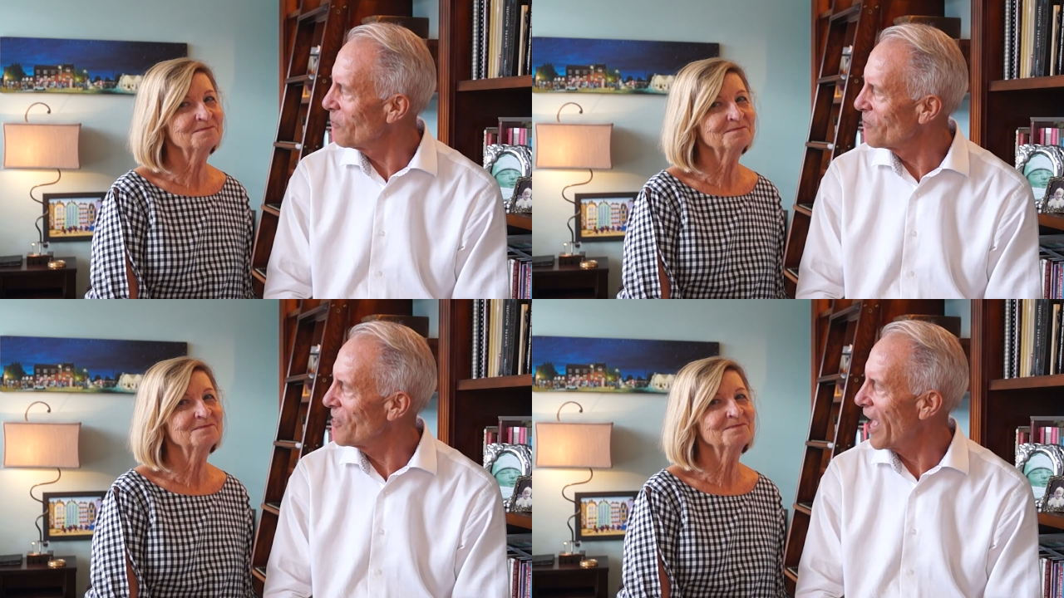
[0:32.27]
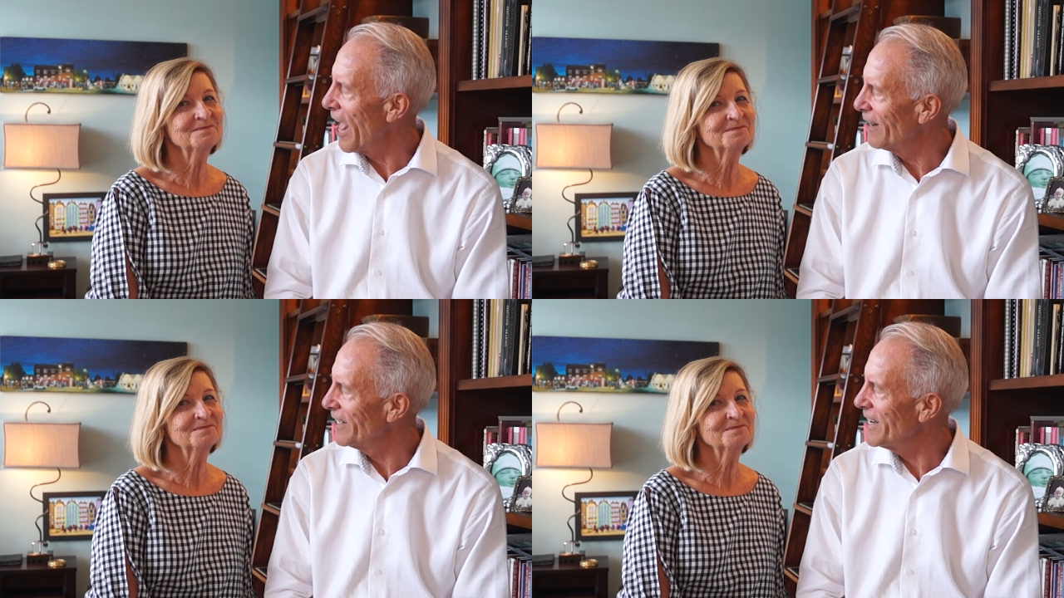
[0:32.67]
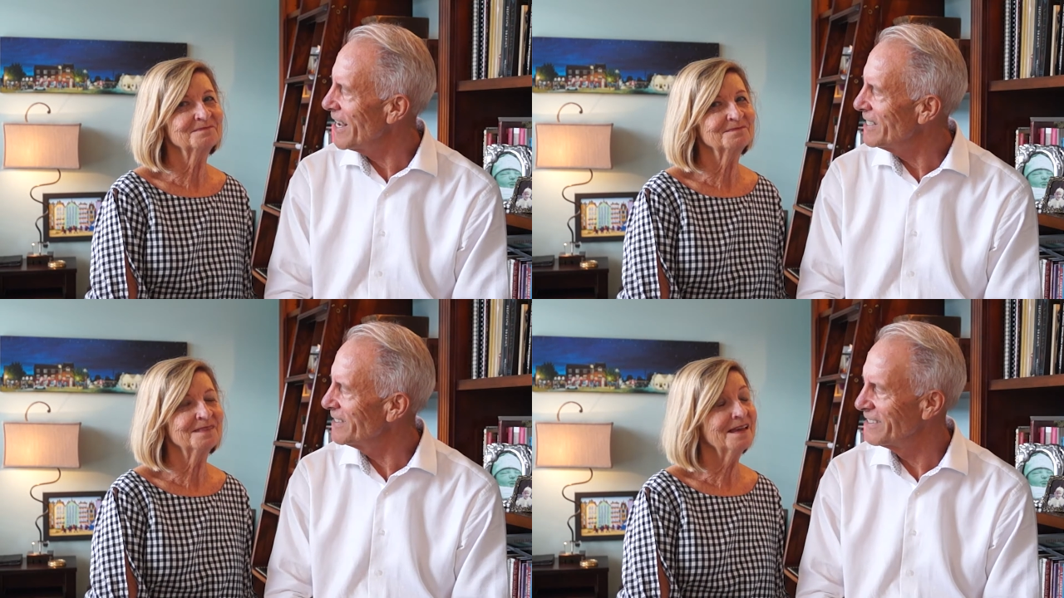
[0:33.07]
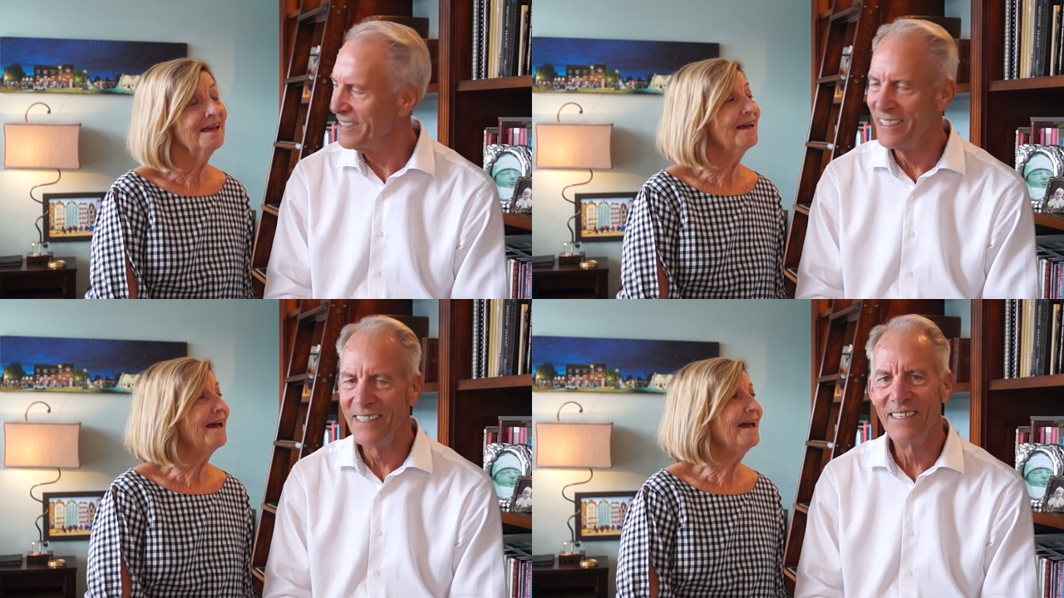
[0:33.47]
Speaker 1: over the holidays?
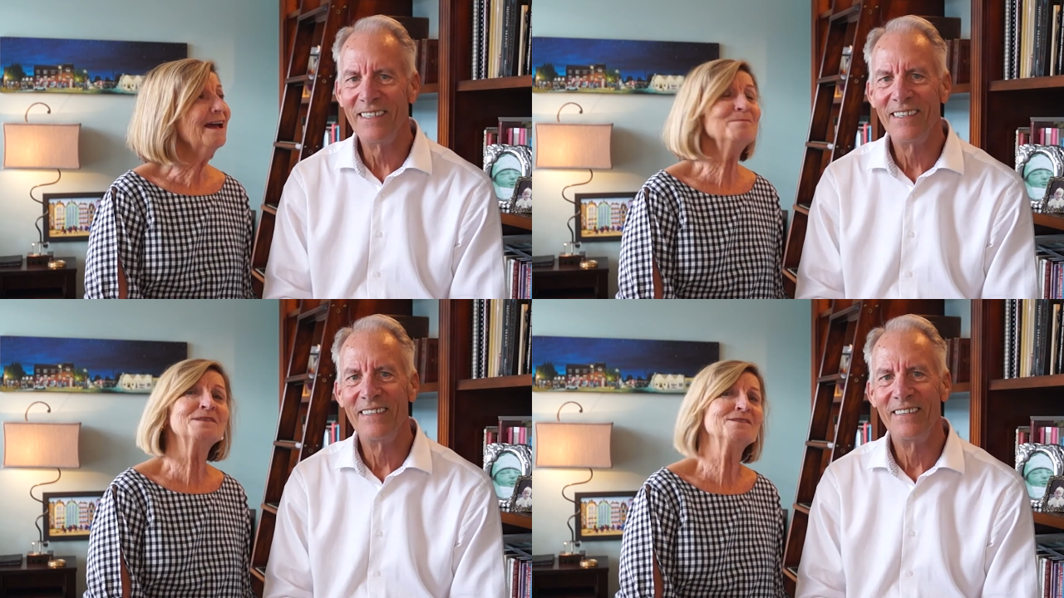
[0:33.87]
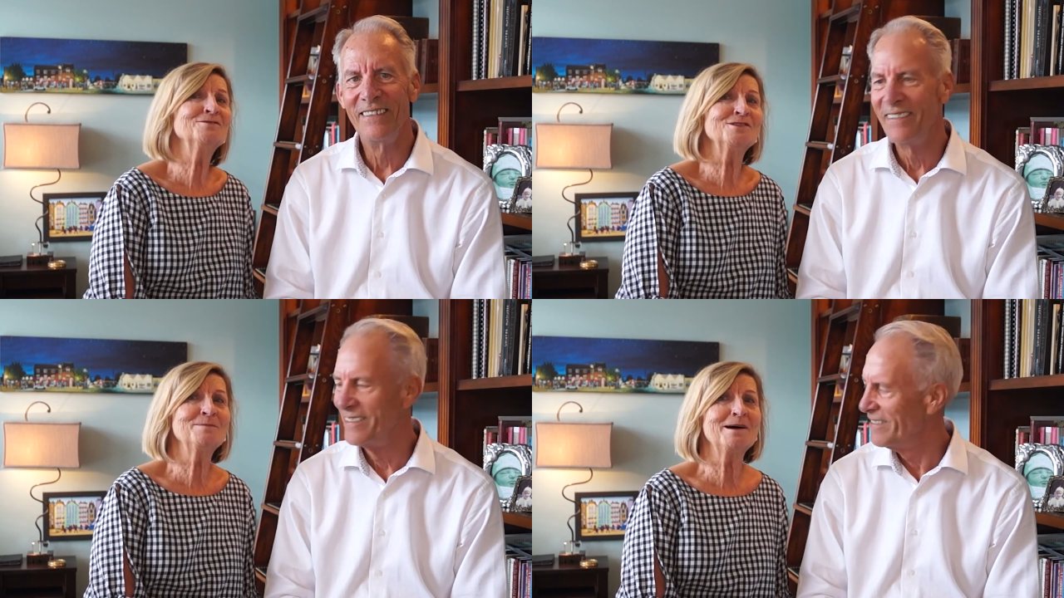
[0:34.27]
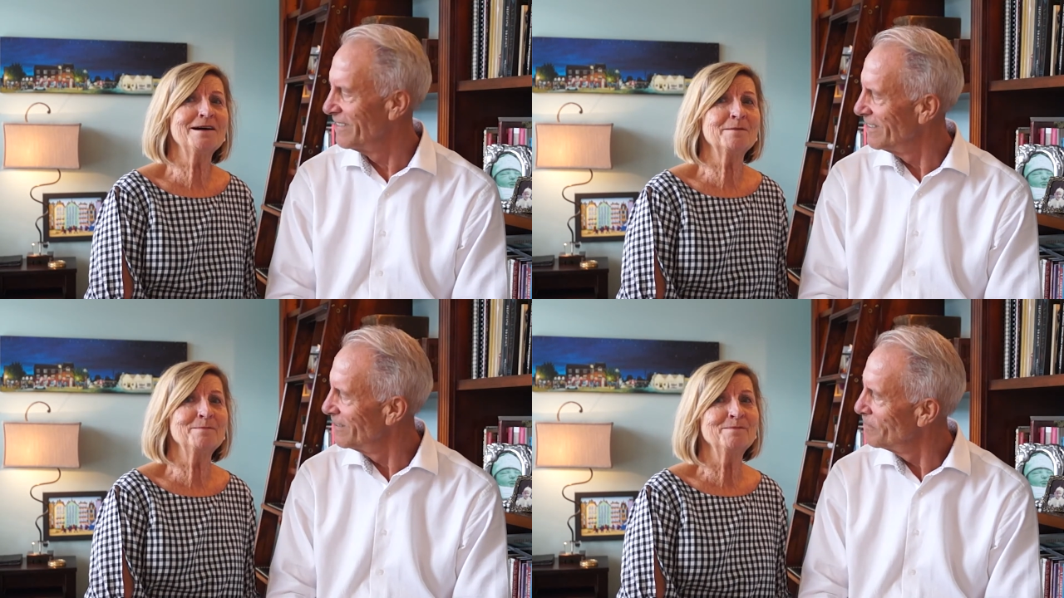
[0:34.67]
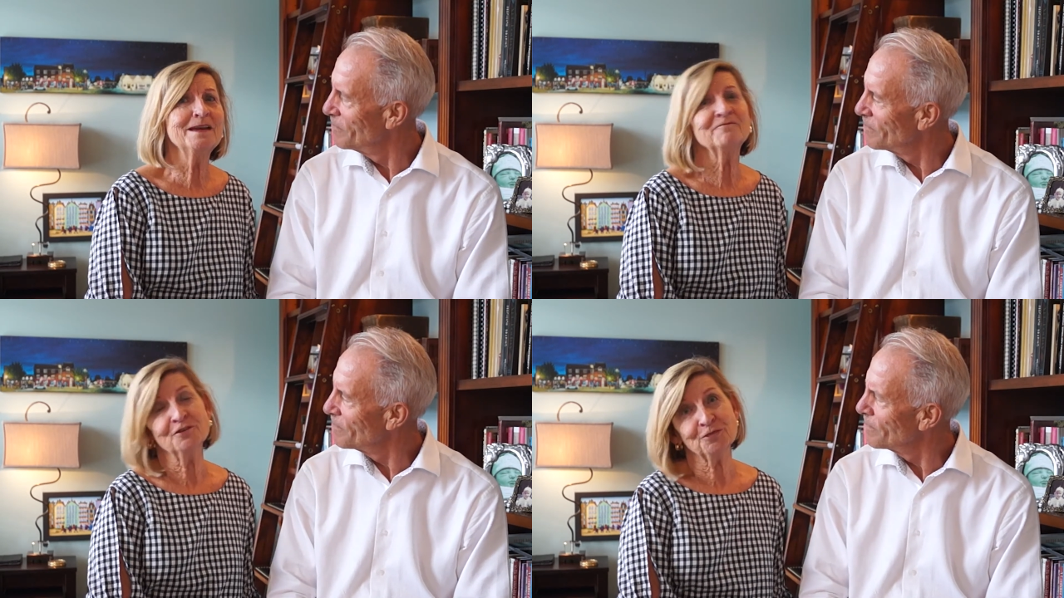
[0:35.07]
Speaker 2: Absolutely, Bob,
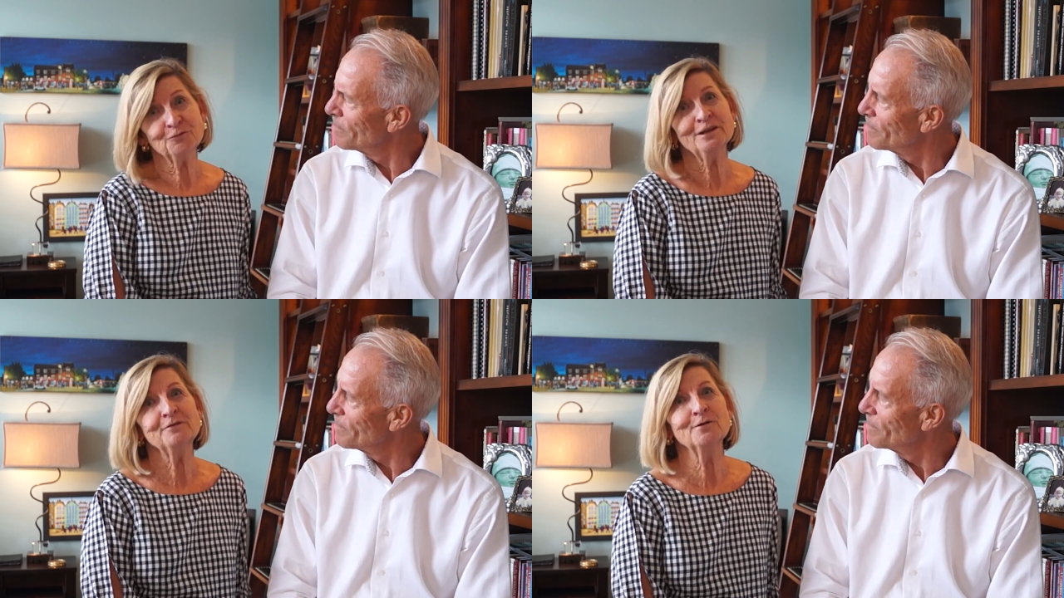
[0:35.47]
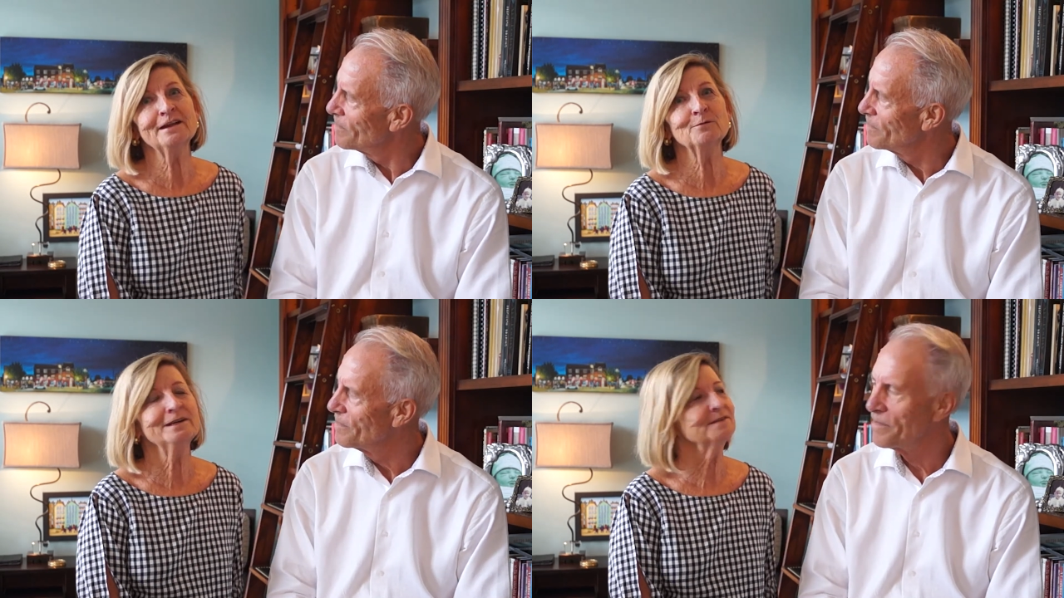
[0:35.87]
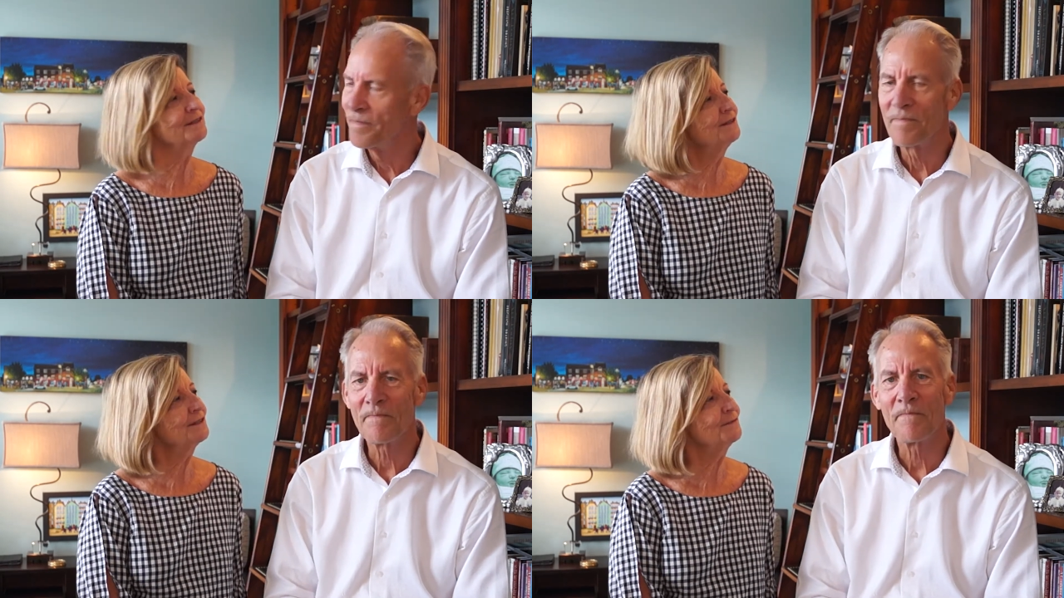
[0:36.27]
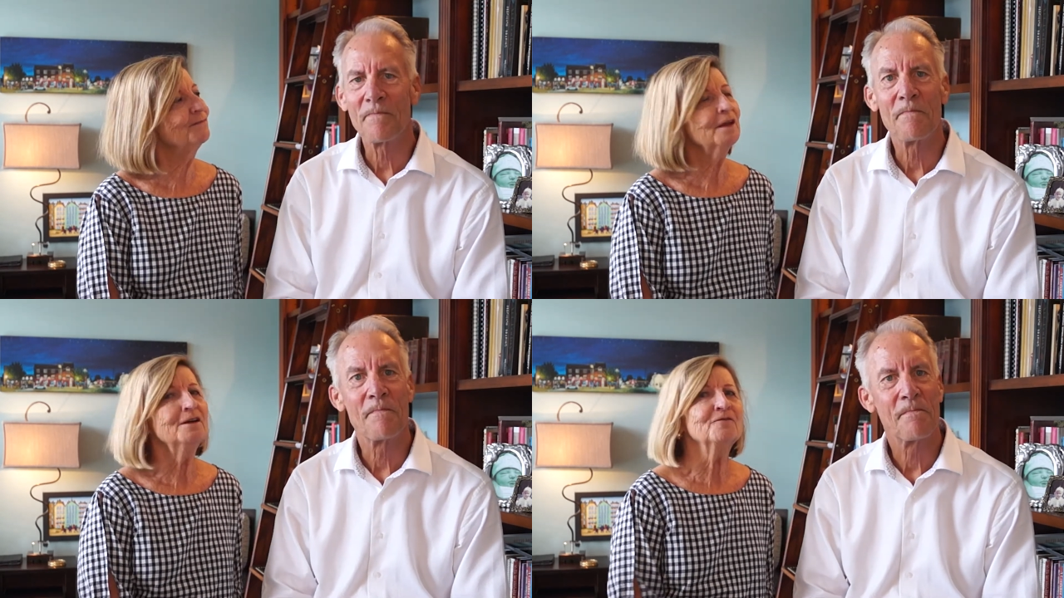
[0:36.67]
and for three great
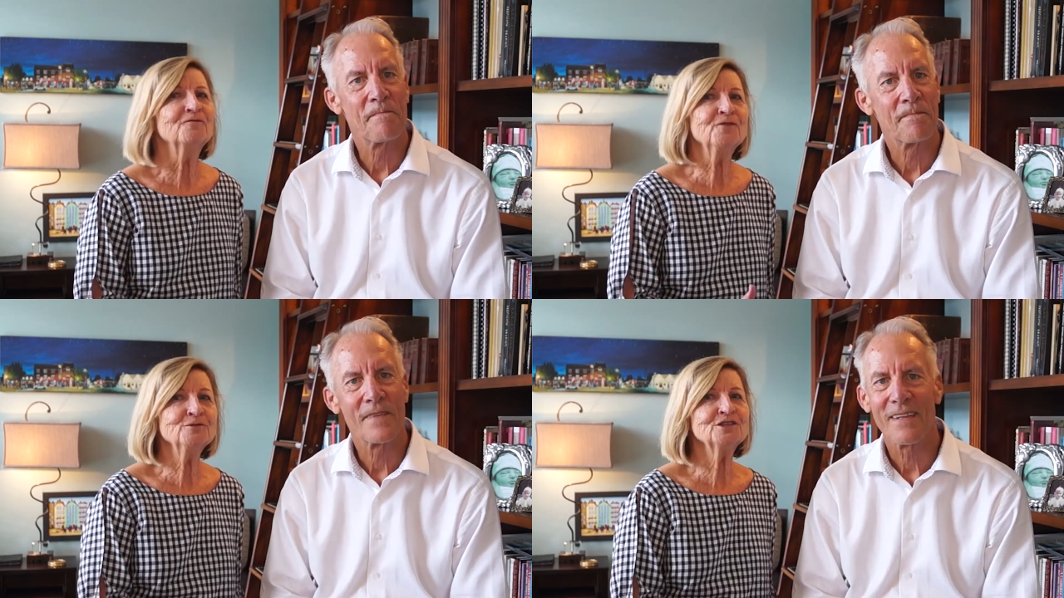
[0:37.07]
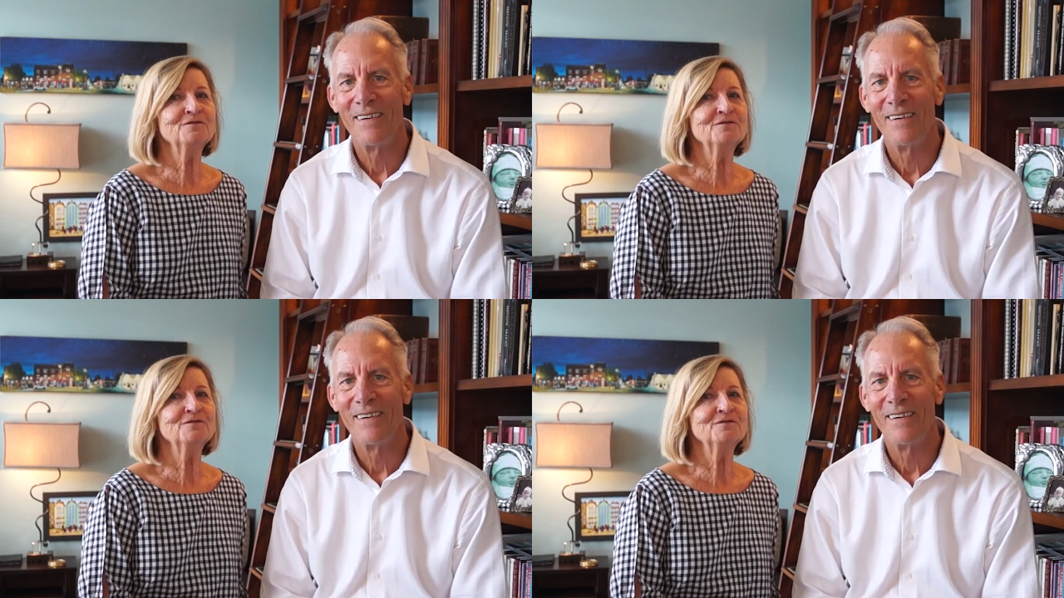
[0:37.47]
reasons. First